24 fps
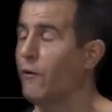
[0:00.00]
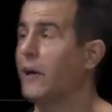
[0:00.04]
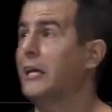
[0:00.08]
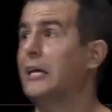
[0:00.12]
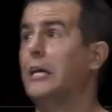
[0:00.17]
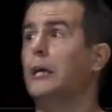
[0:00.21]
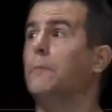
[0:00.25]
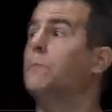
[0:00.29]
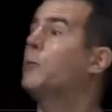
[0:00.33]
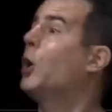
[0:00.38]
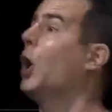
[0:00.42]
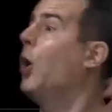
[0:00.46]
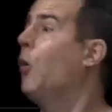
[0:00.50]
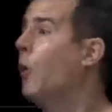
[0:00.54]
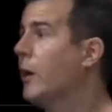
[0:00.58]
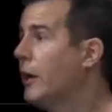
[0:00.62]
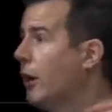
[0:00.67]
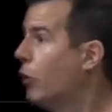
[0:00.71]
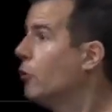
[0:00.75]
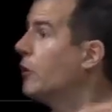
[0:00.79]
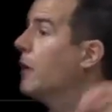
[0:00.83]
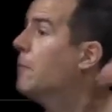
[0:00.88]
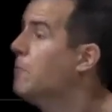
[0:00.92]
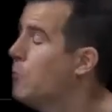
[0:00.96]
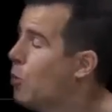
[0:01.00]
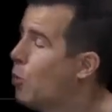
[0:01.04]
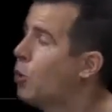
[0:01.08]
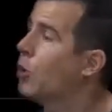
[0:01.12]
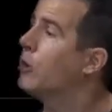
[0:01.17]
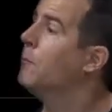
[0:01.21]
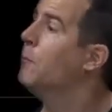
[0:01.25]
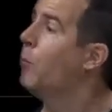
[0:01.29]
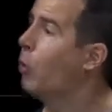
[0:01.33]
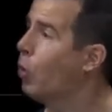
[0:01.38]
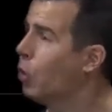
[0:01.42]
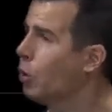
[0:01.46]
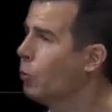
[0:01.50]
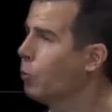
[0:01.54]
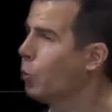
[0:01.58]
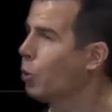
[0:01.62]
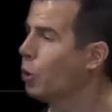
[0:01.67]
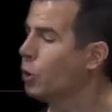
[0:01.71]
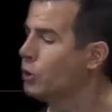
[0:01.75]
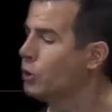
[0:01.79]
If I keep going, I'll get more and more